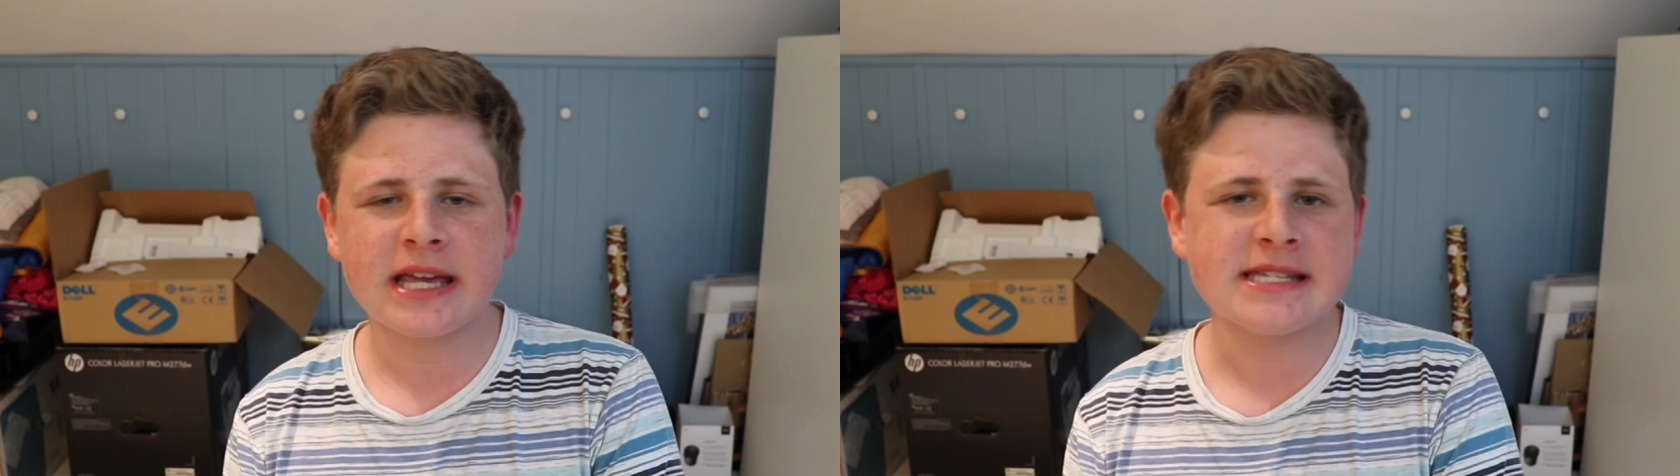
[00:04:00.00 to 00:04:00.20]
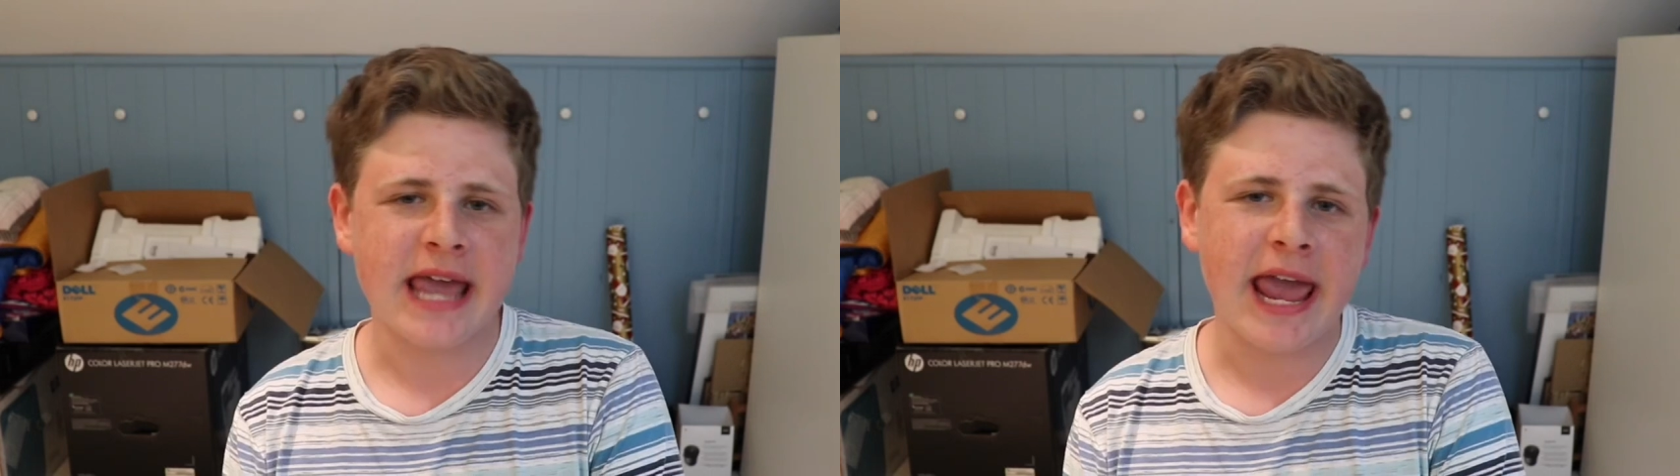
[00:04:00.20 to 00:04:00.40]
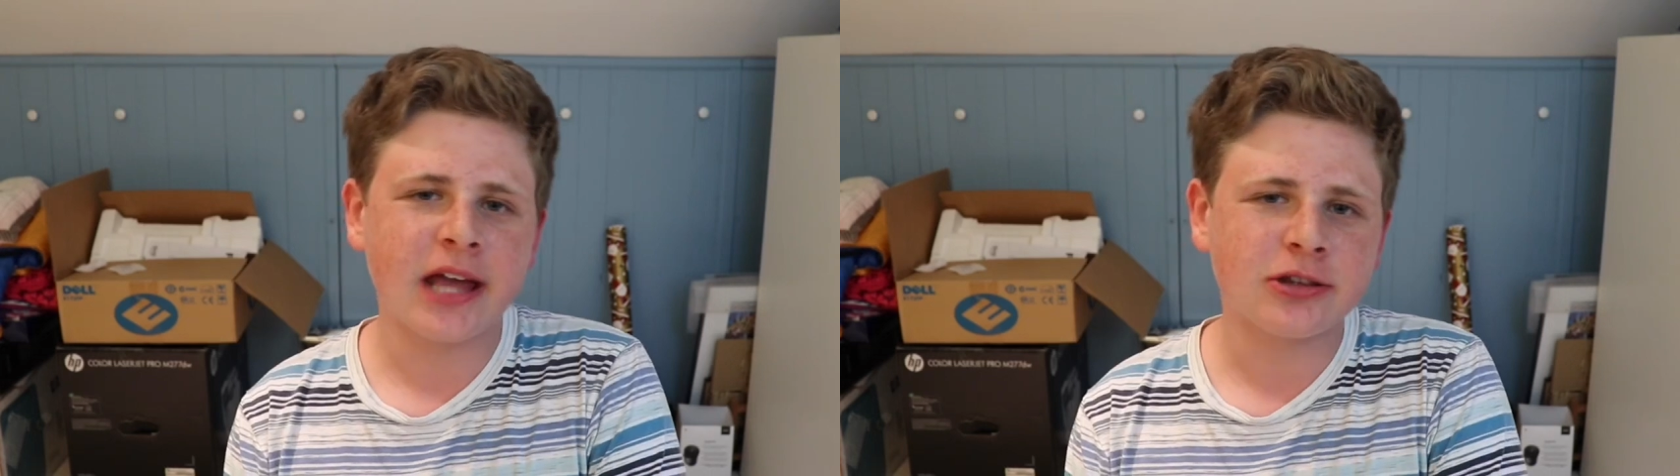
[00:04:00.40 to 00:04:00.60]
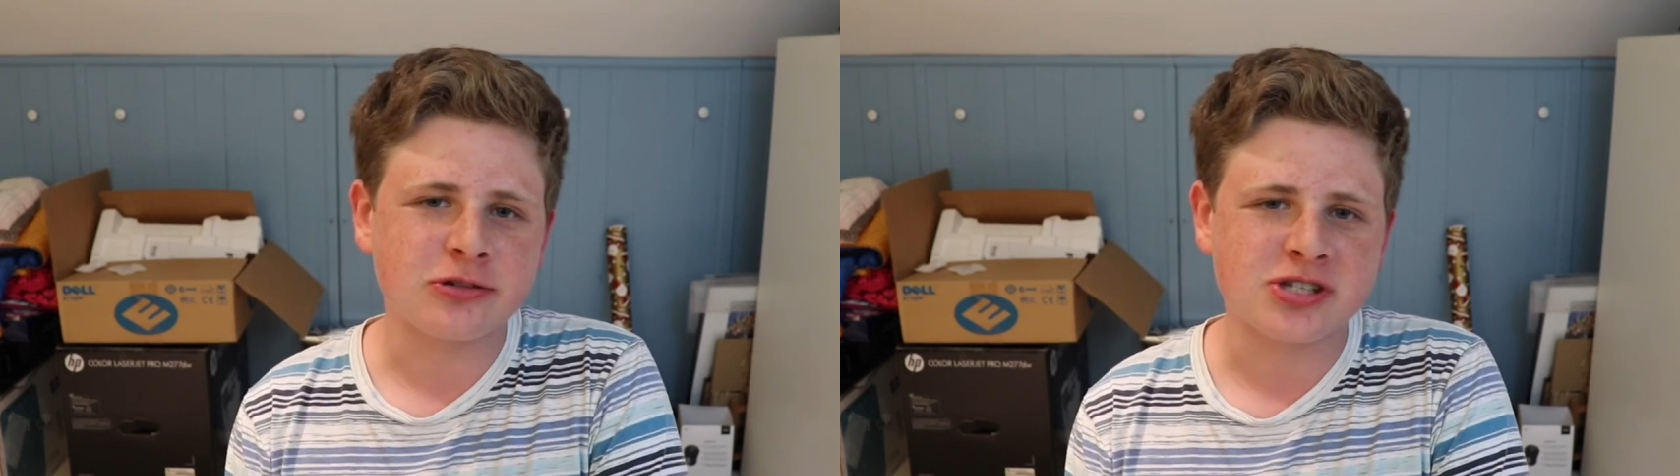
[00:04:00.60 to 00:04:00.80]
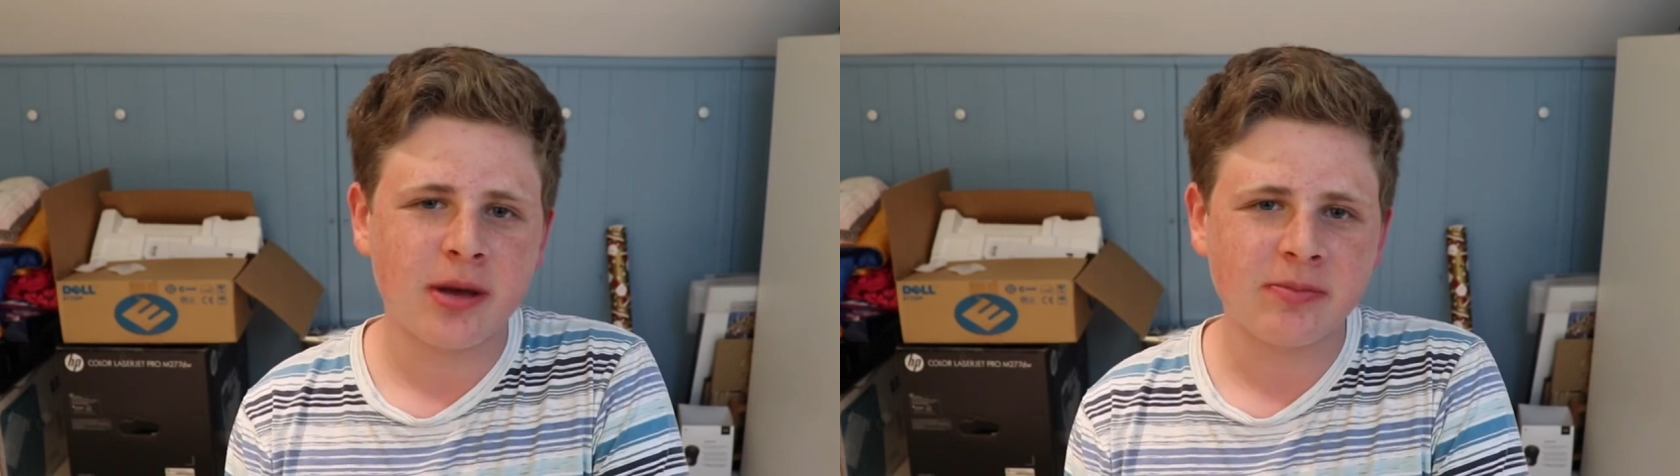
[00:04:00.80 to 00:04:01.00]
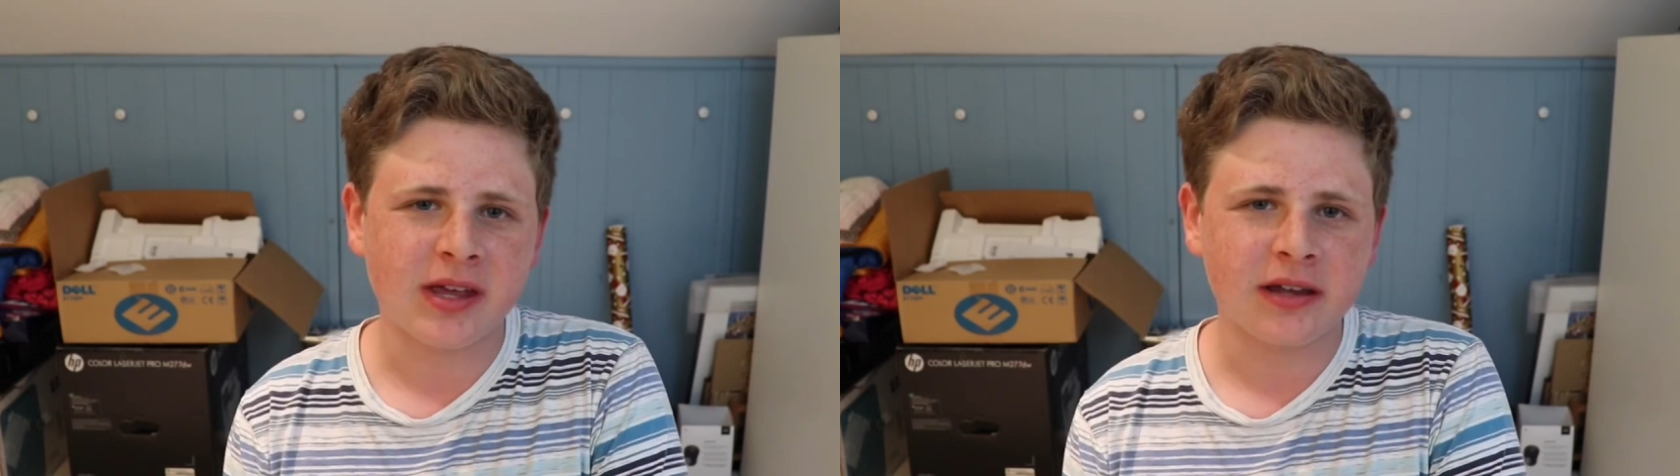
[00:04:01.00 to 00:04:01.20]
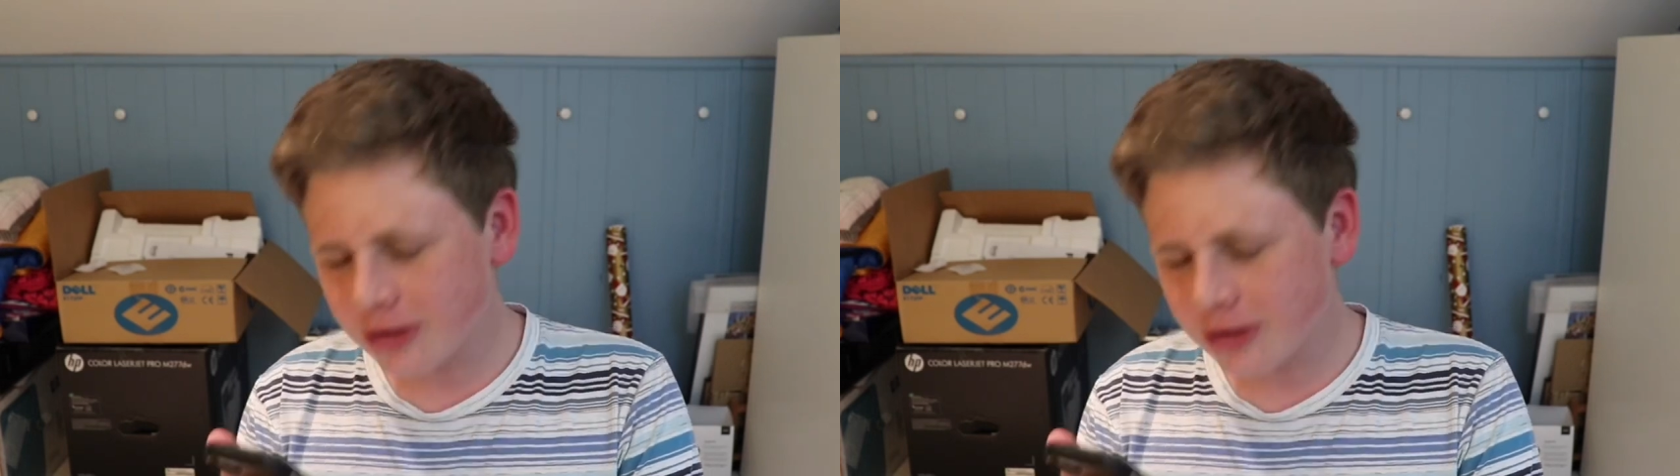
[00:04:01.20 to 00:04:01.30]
his aunt or something.